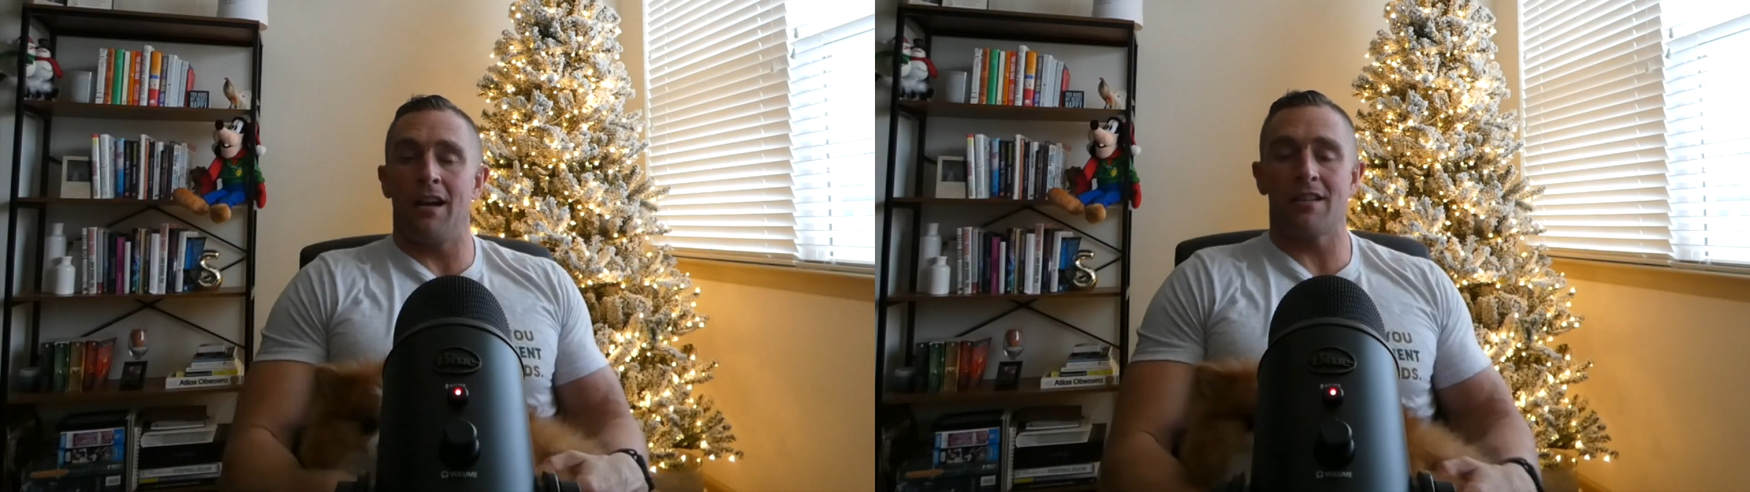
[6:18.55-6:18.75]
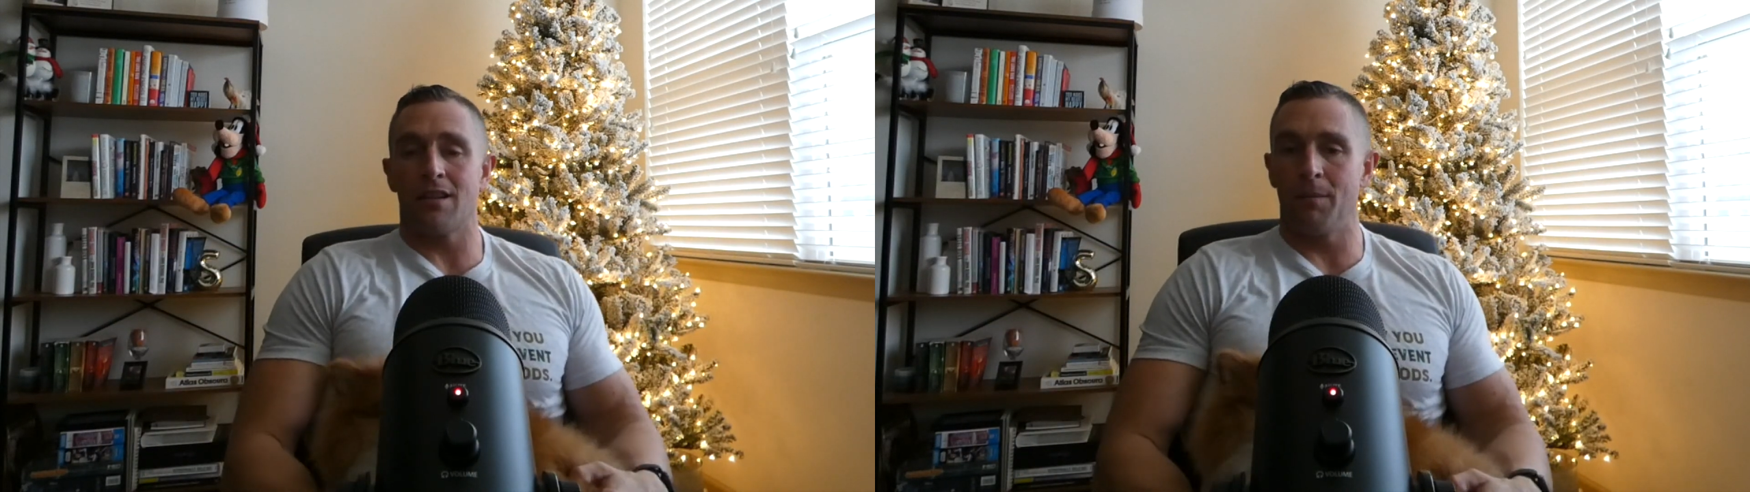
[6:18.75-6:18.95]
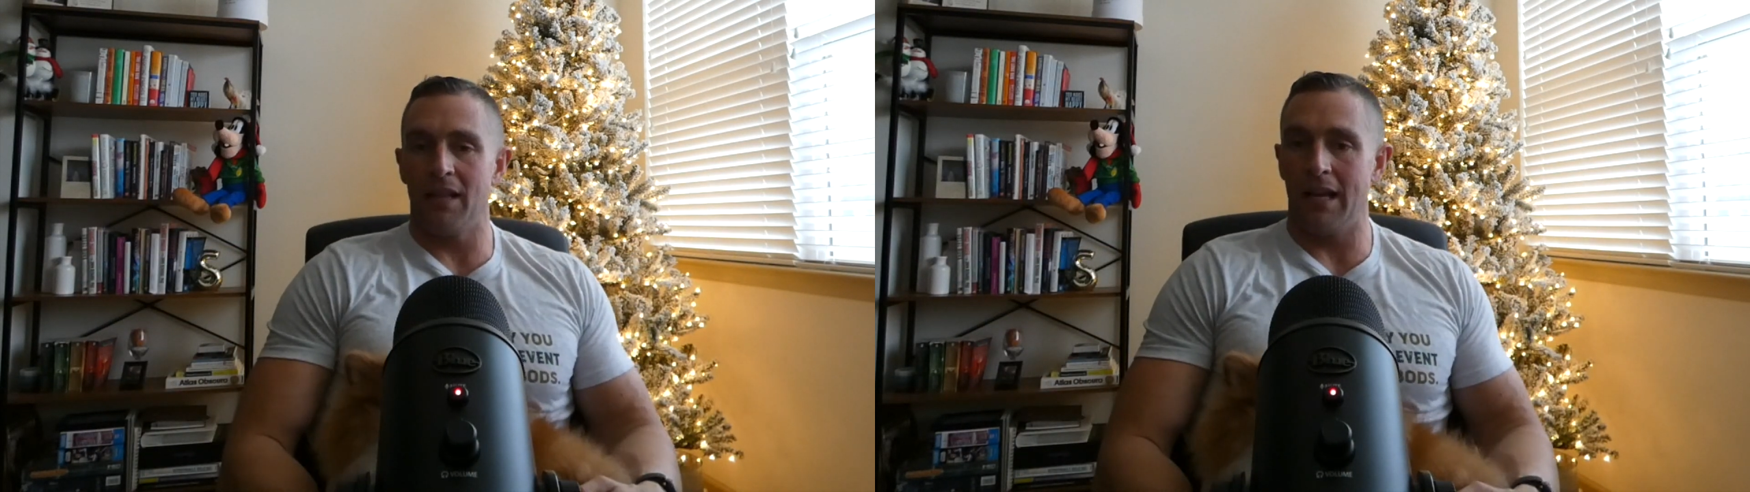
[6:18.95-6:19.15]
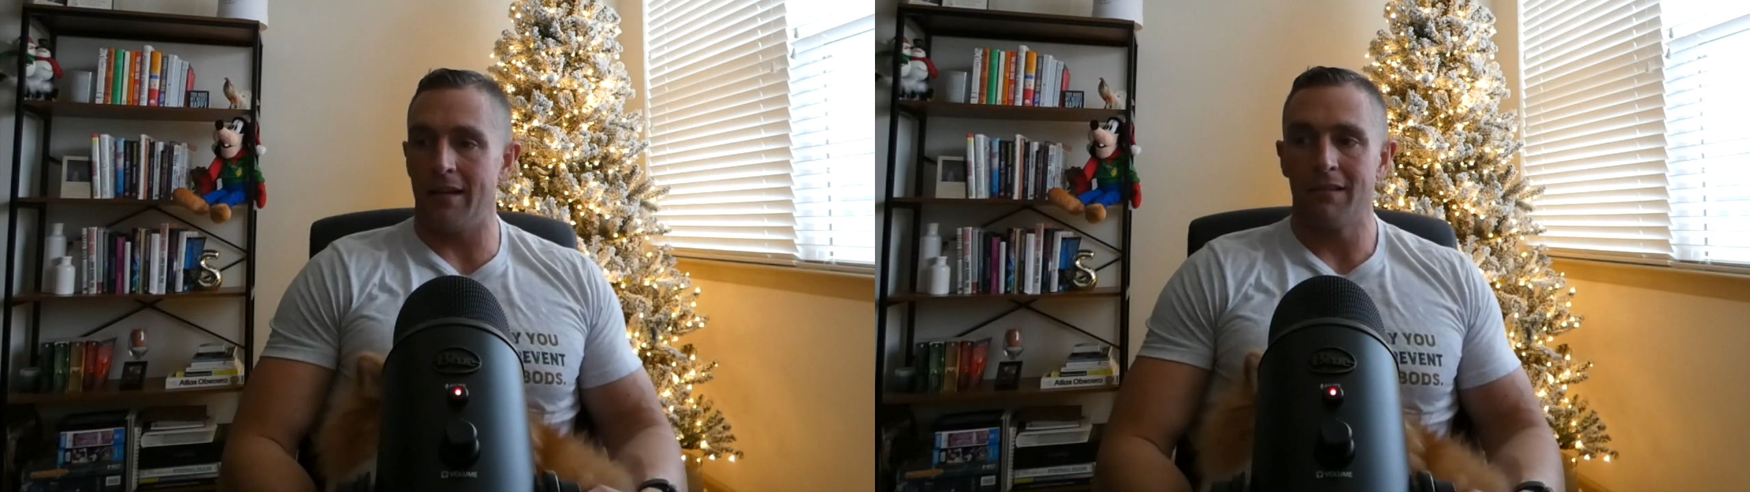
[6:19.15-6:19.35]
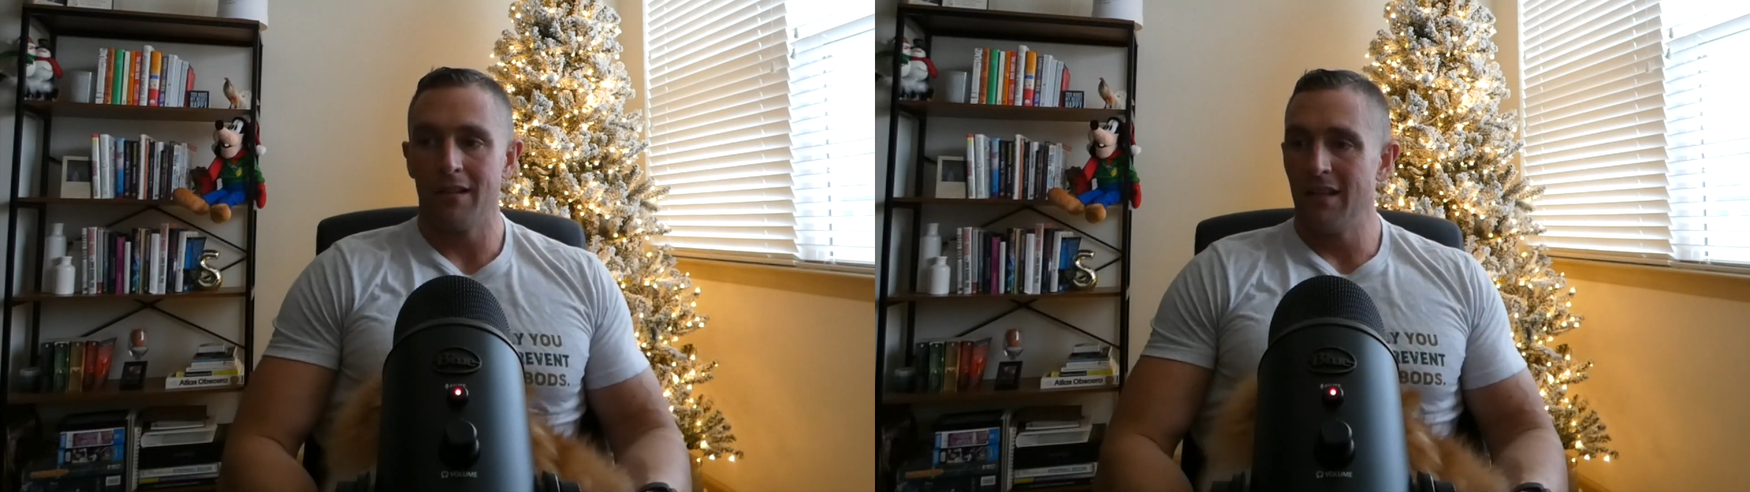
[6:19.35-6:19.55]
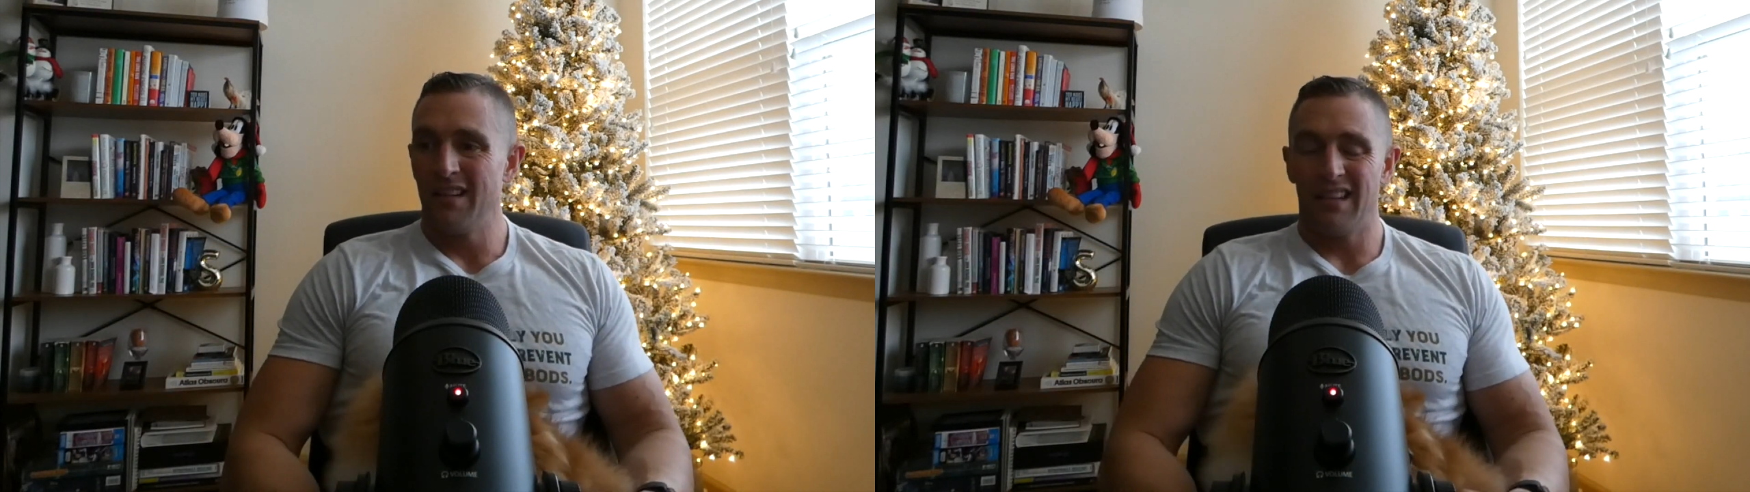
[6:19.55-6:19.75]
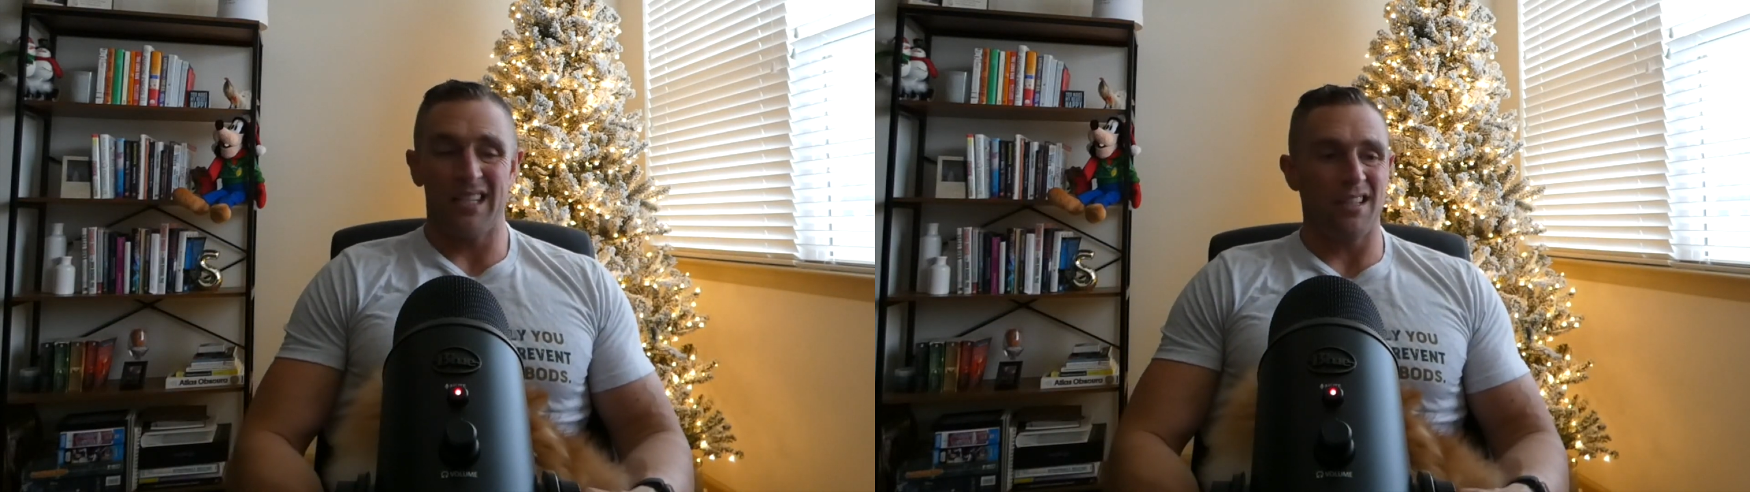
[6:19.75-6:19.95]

It's going to be like